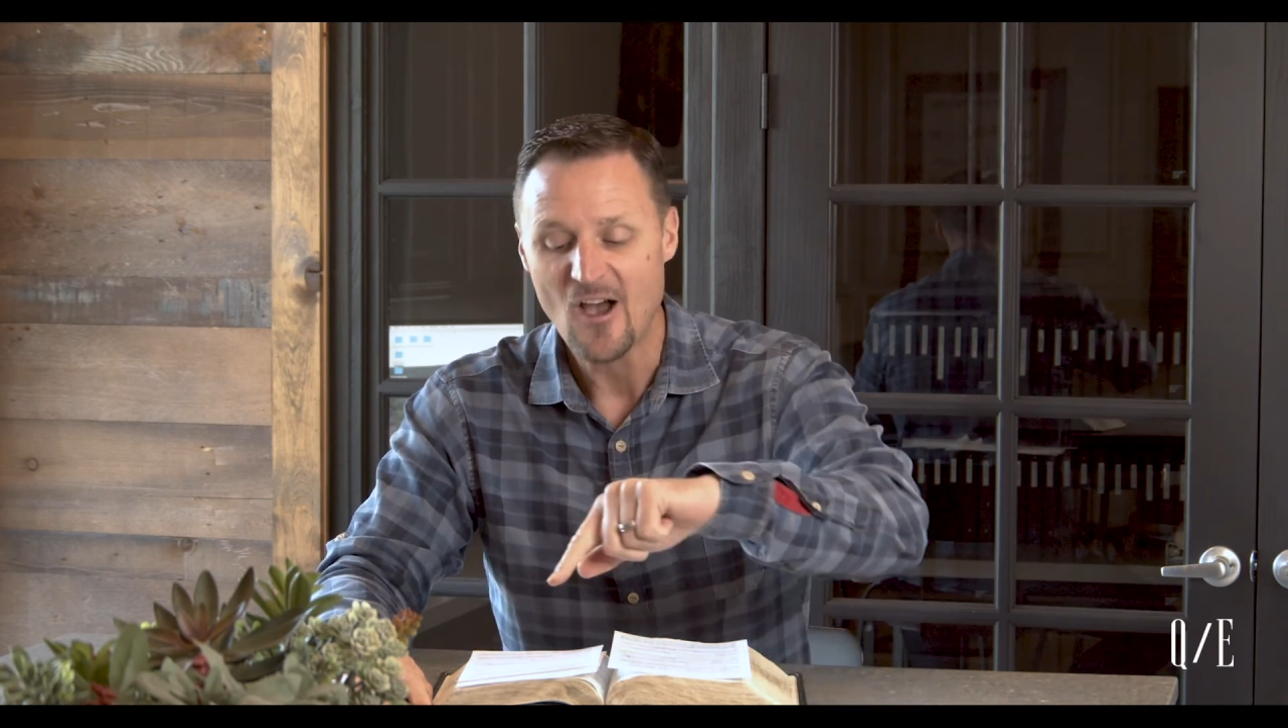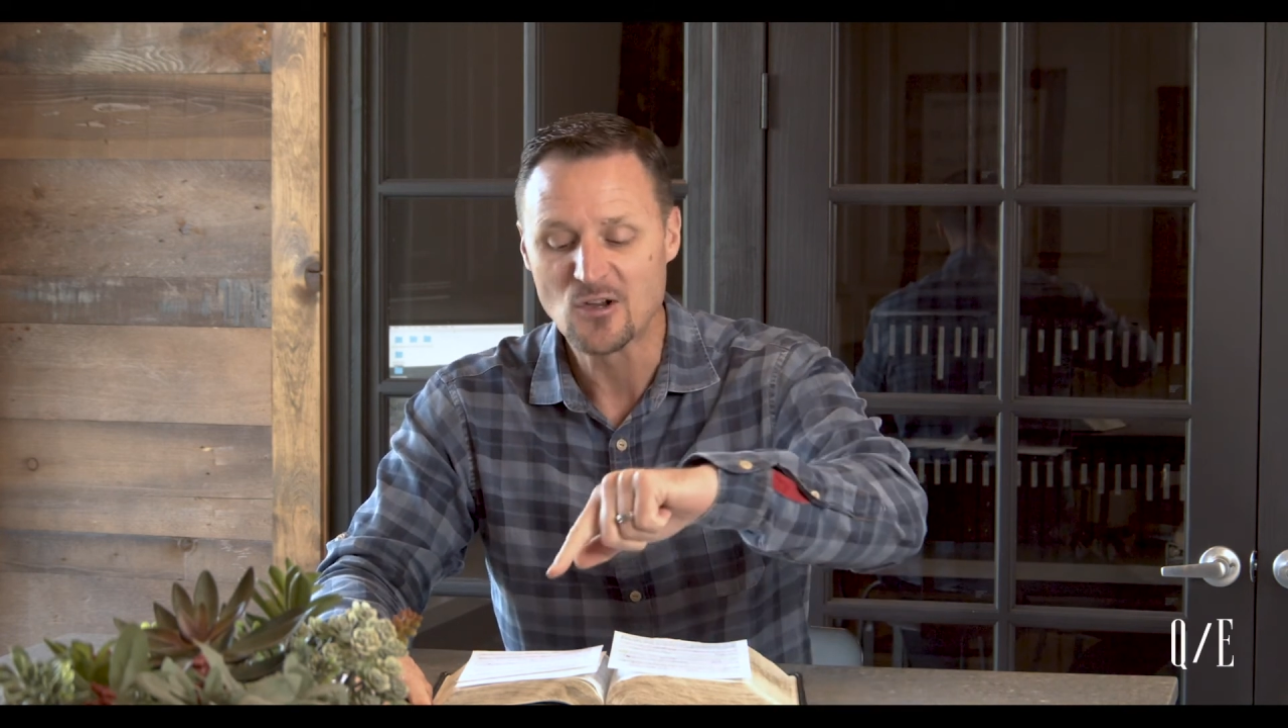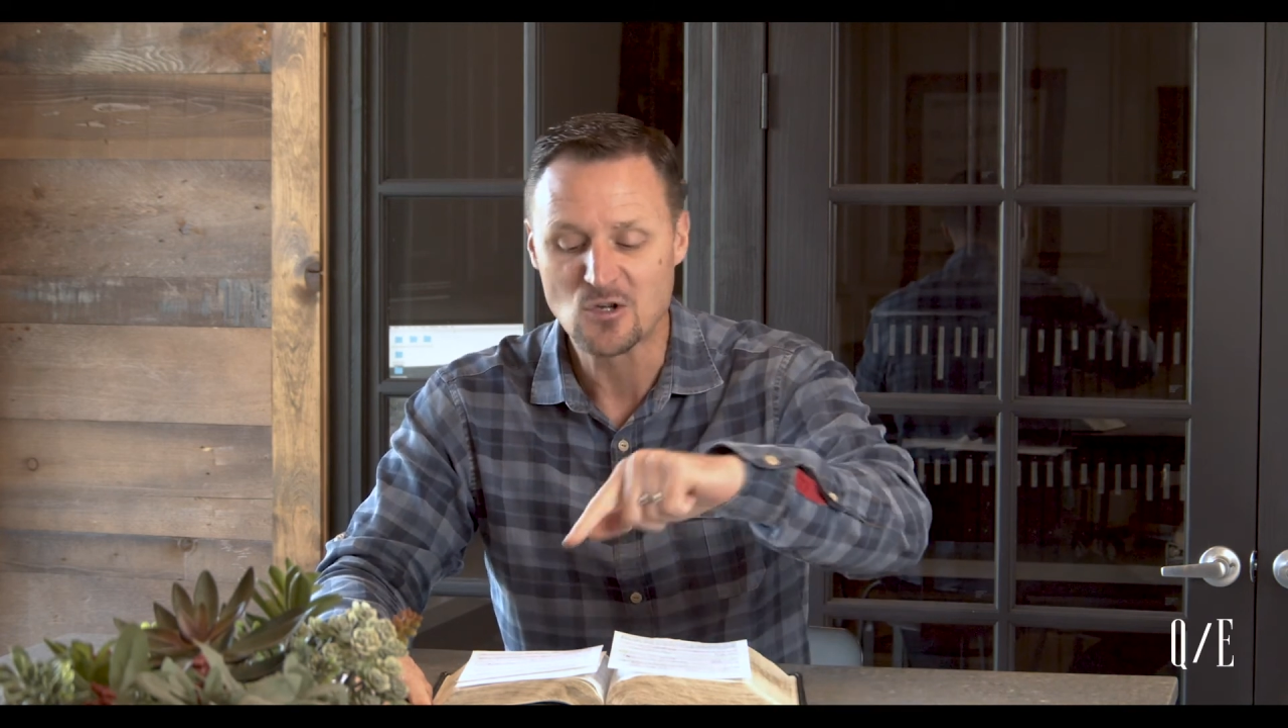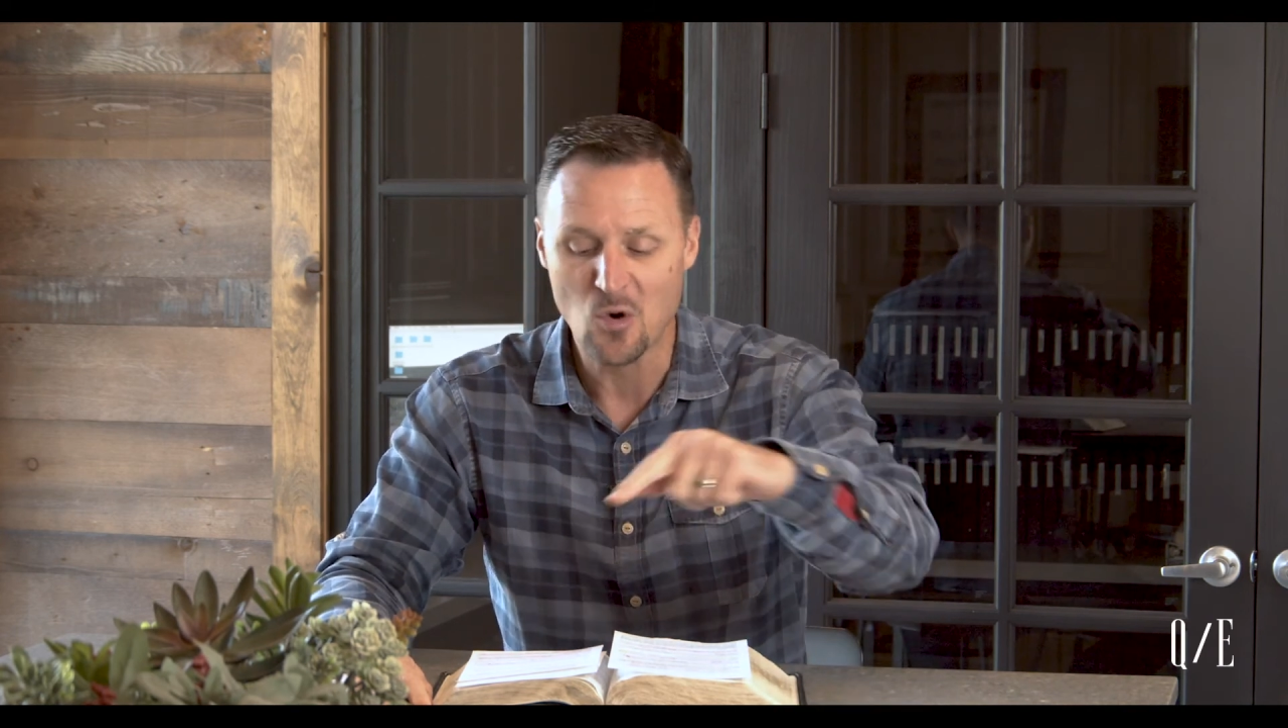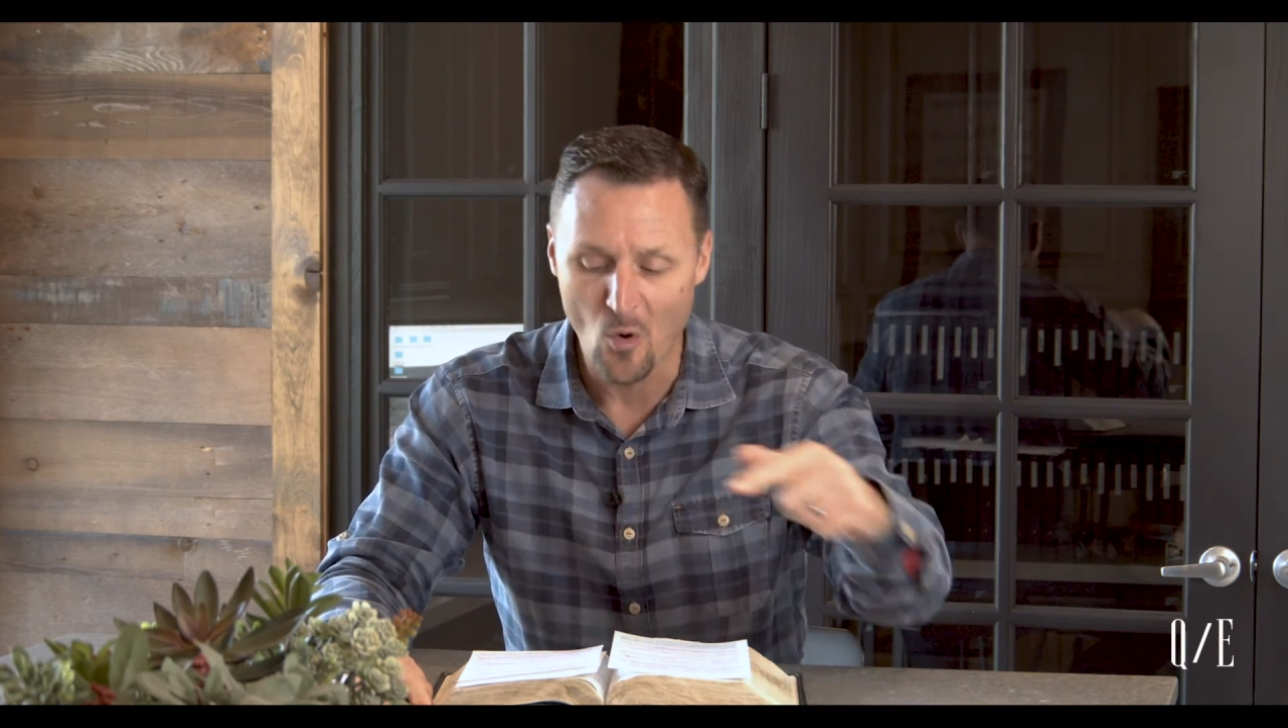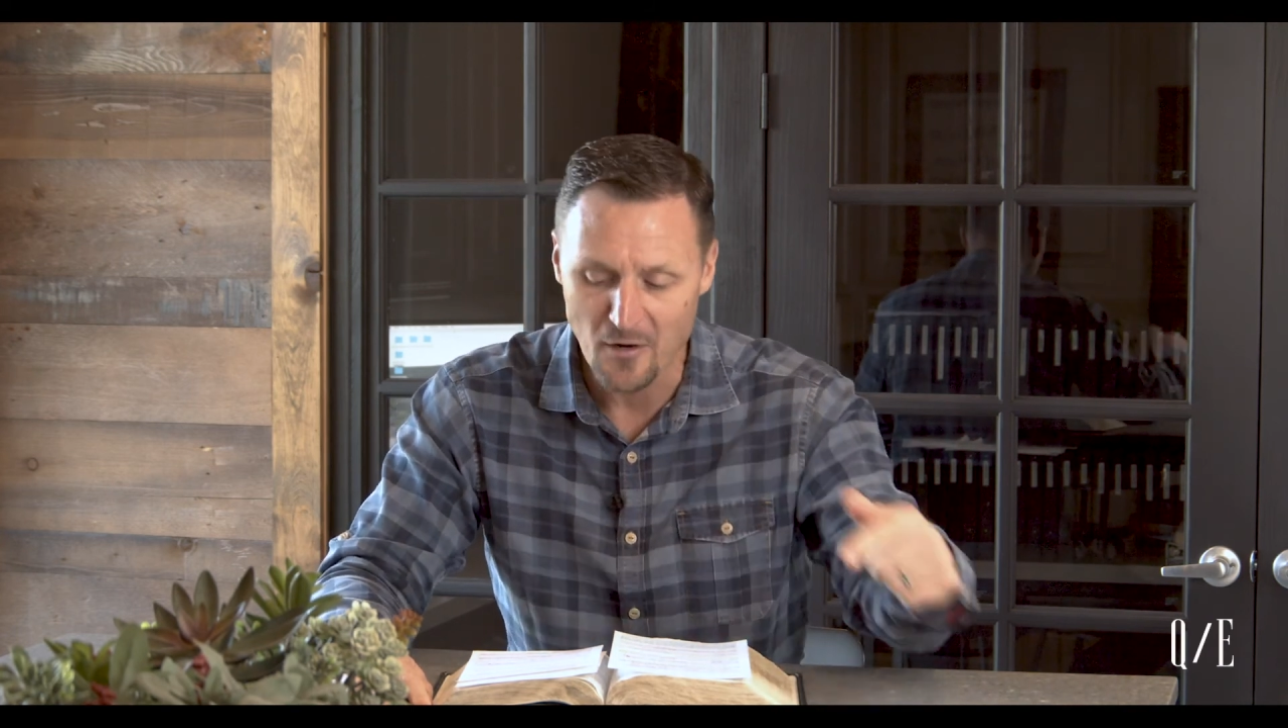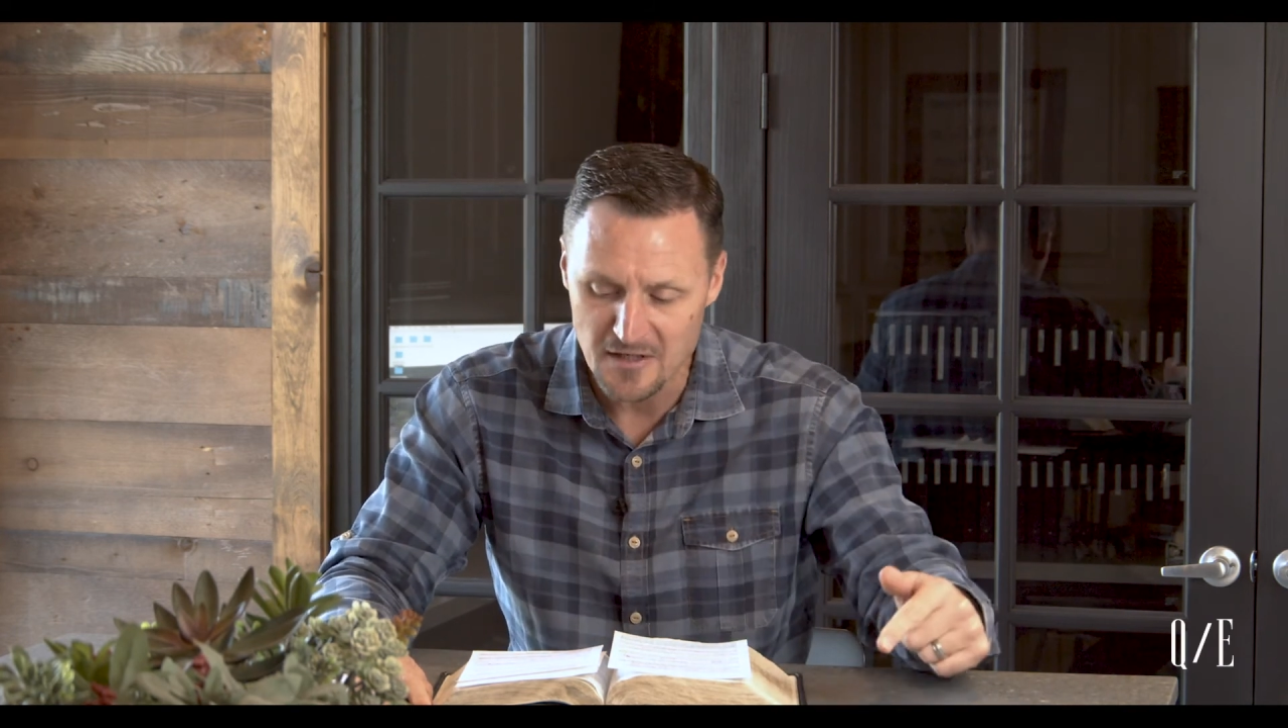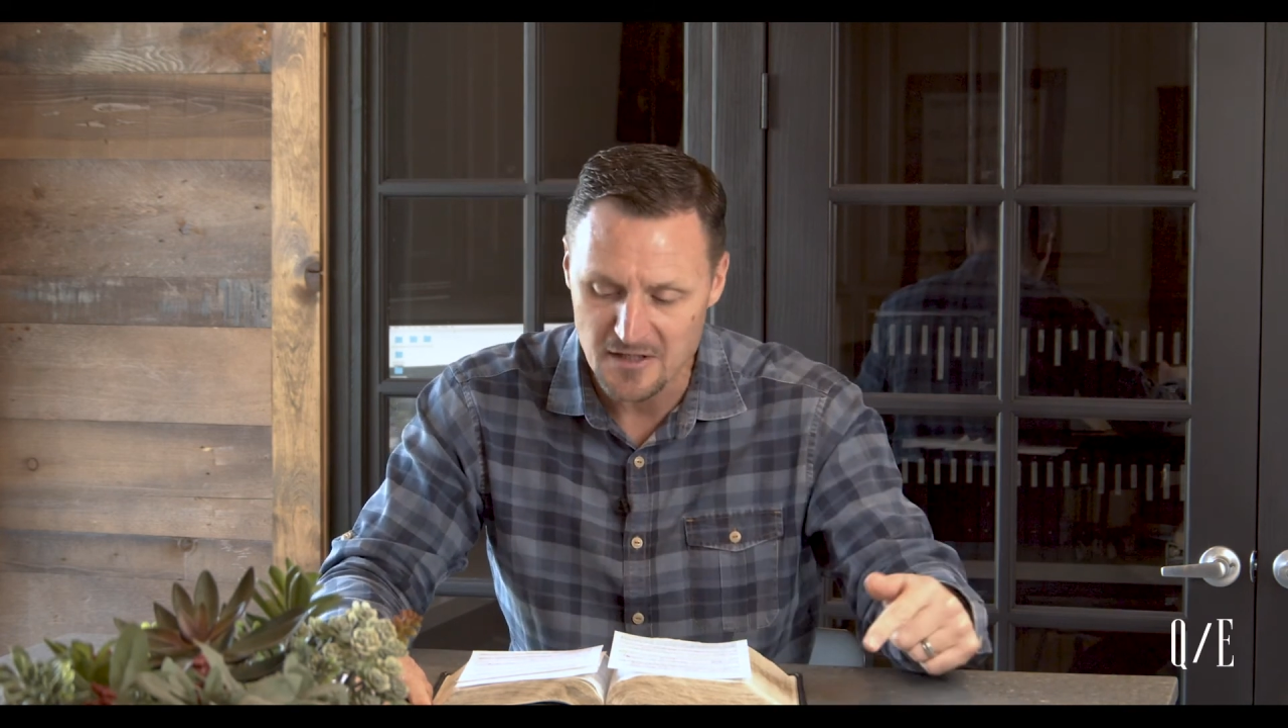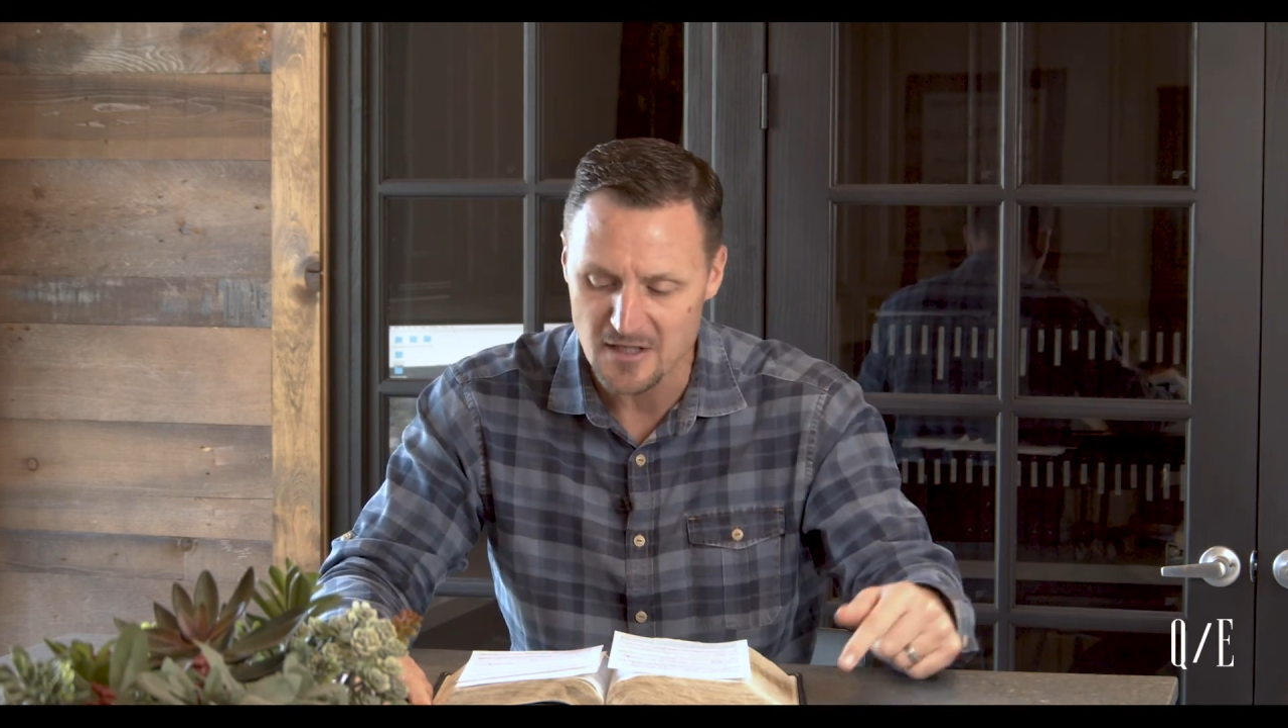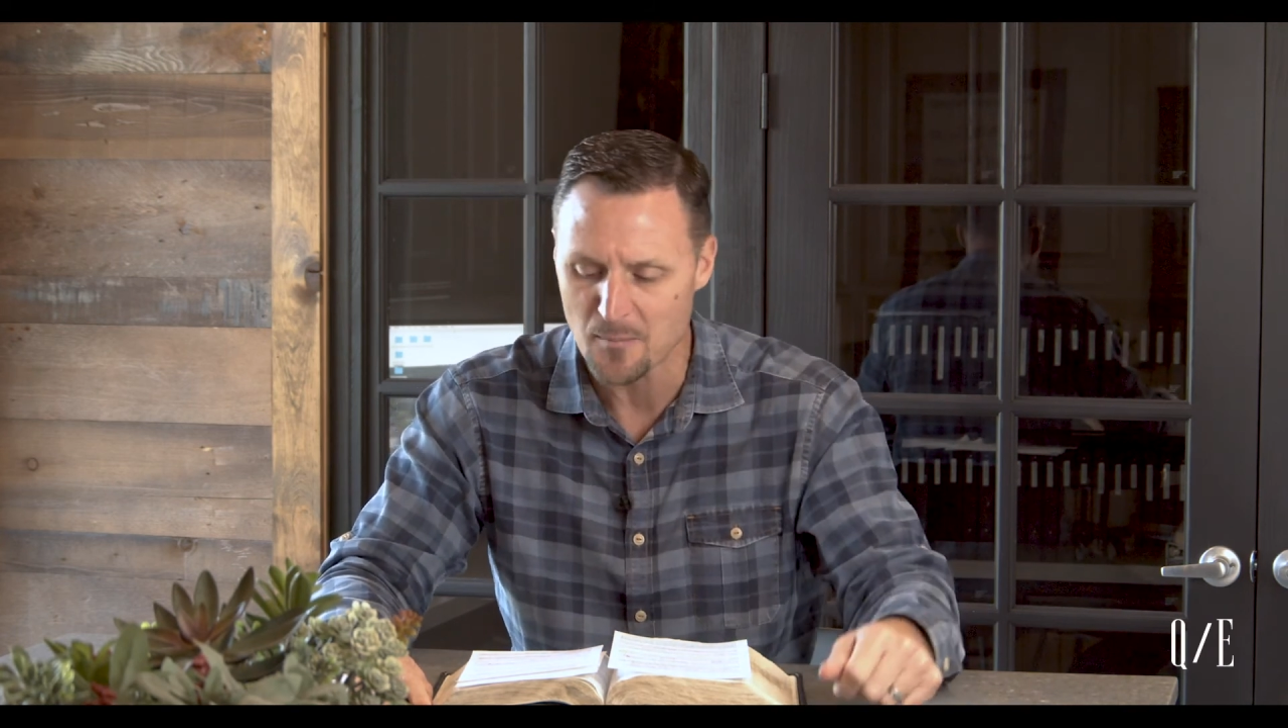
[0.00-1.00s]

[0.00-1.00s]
according to the